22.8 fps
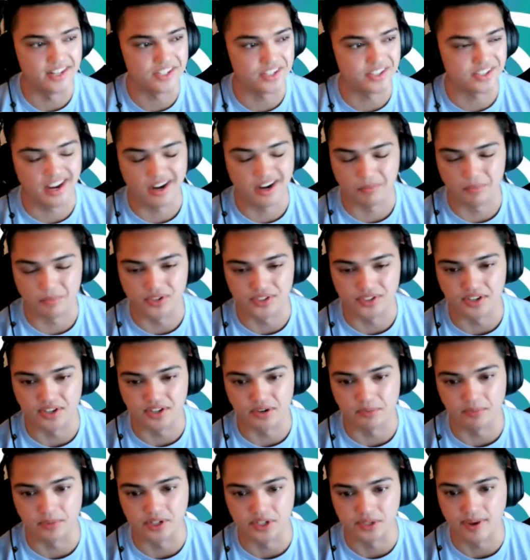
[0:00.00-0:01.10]
that just kind of puts it
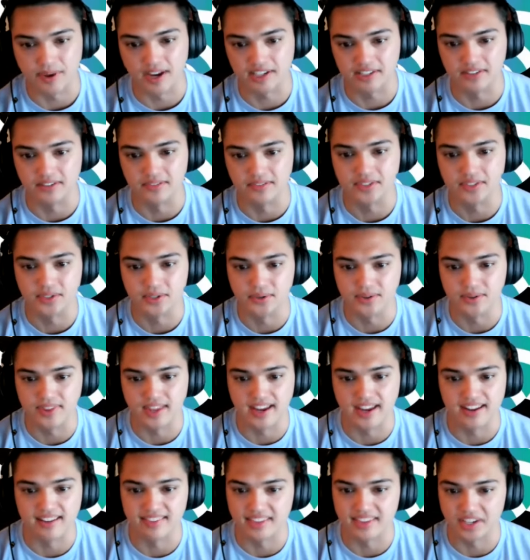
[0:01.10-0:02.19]
into perspective too,
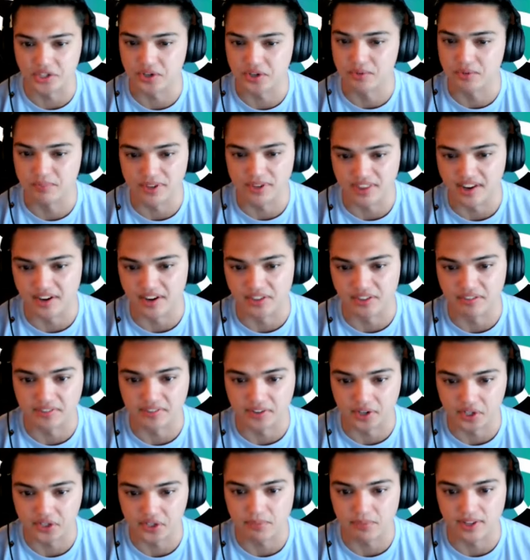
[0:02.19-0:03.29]
that they shouldn't be there in the
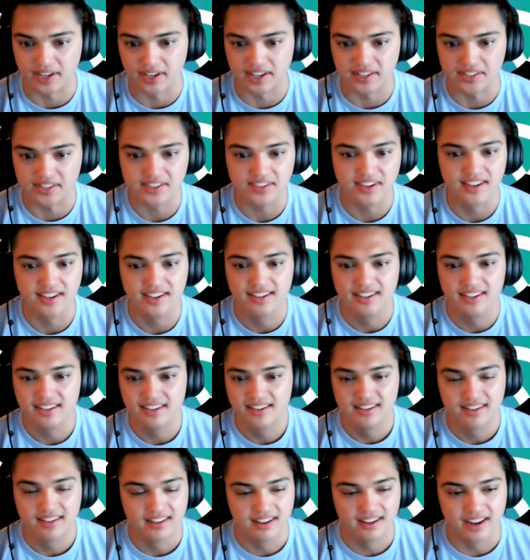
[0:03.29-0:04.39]
first place.
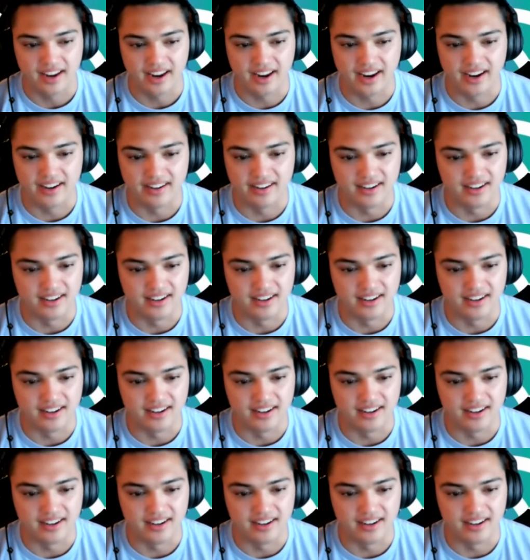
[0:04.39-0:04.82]
And